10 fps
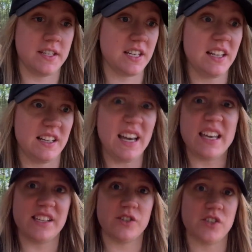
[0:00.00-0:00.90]
she
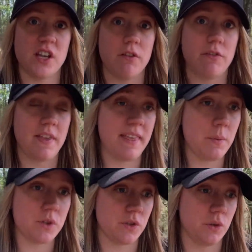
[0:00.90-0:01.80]
likes herself, and that
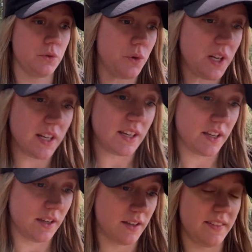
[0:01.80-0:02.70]
was not really
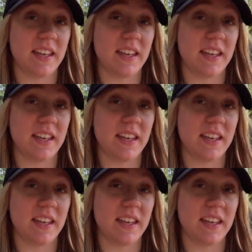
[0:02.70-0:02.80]
the